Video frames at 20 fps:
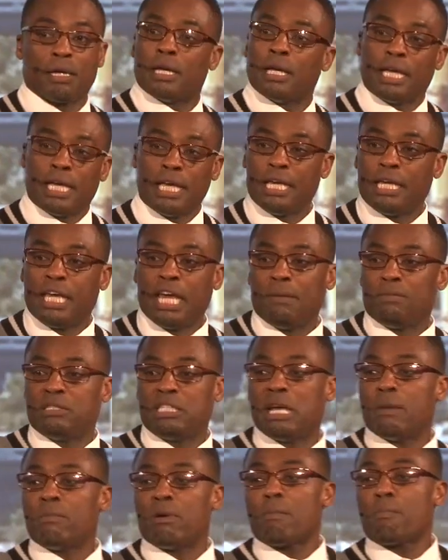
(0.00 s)
He keeps
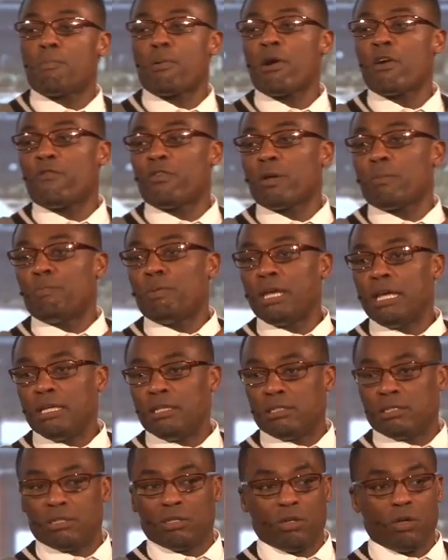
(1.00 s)
them in perfect
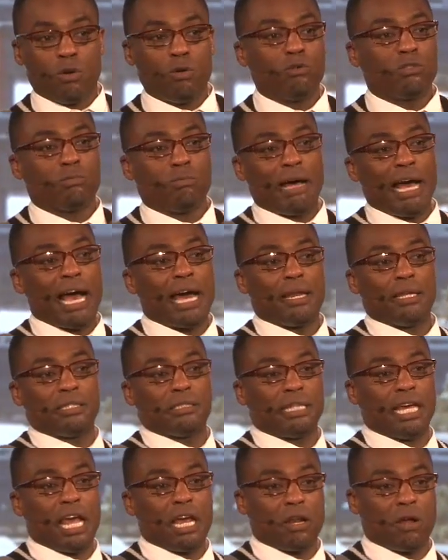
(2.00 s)
peace whose mind is
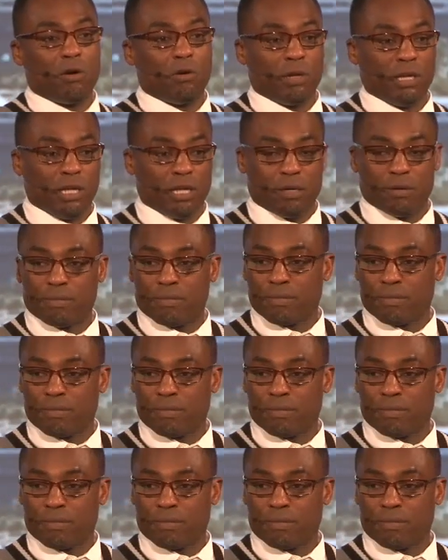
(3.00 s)
stayed on him.